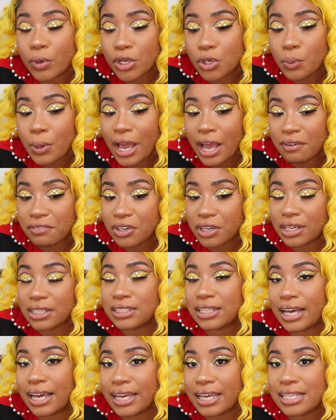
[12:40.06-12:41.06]
you have your
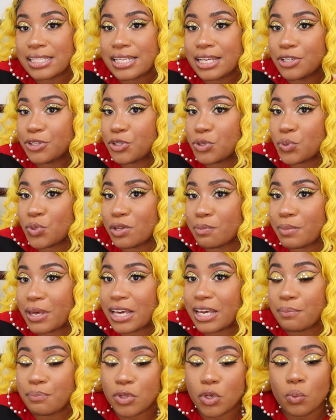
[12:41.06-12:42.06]
clients and you're doing
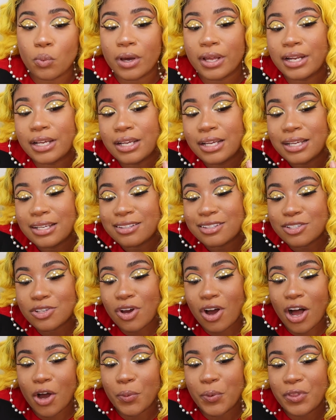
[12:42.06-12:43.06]
makeup, you want to
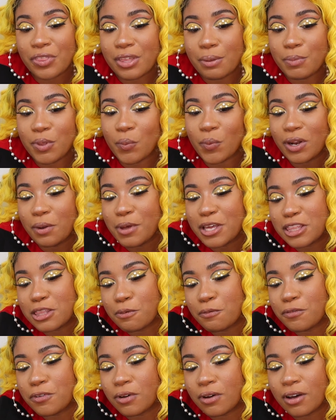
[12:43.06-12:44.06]
talk with them, you want to make
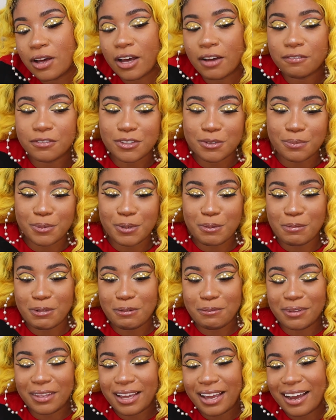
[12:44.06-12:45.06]
them feel comfortable, you want
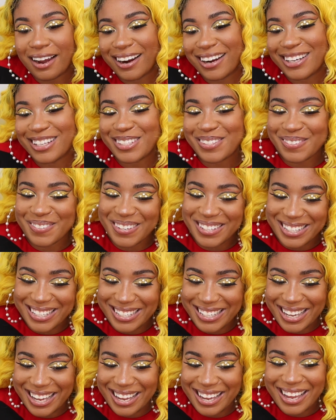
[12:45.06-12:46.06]
to be like, how are you doing
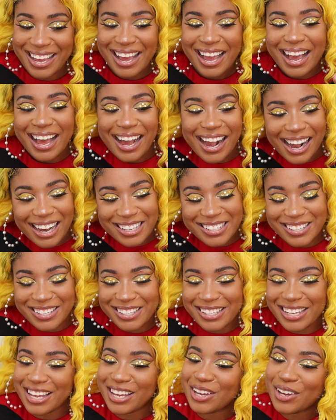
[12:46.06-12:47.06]
today? How's your
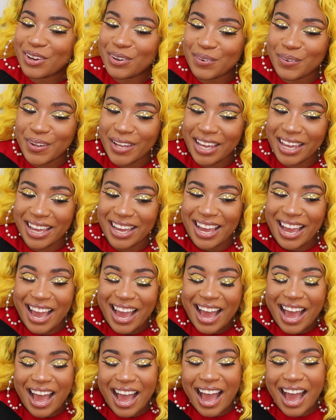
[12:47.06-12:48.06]
day going?
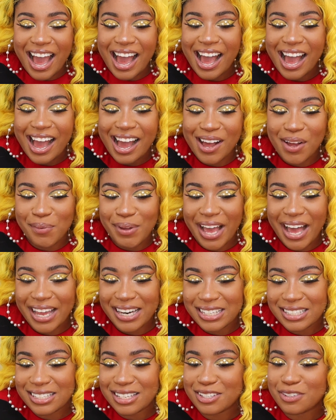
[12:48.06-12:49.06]
How
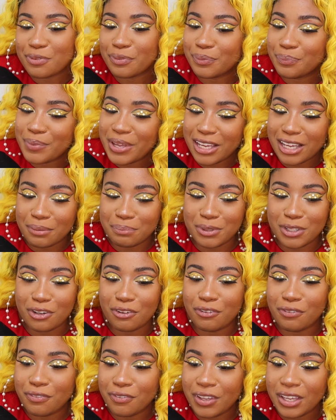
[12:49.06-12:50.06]
does this makeup
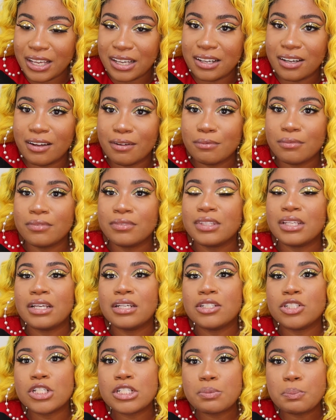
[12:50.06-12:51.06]
look feel?
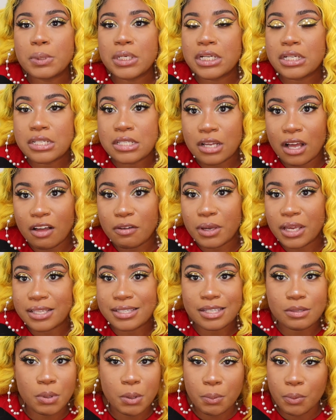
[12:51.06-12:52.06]
Just be yourself,
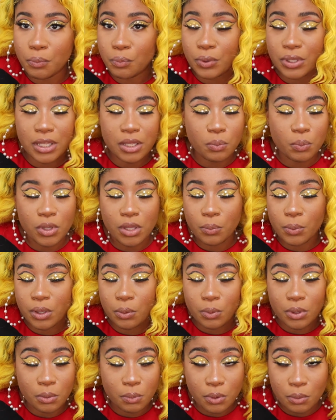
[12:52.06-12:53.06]
because these people
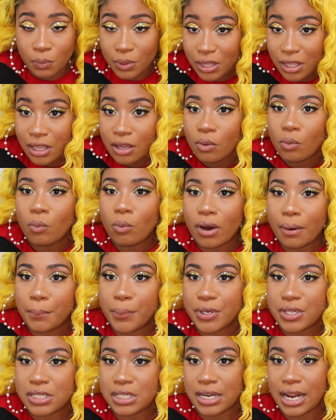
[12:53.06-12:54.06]
really want
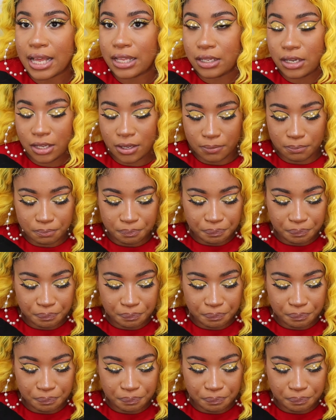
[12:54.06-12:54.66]
personality.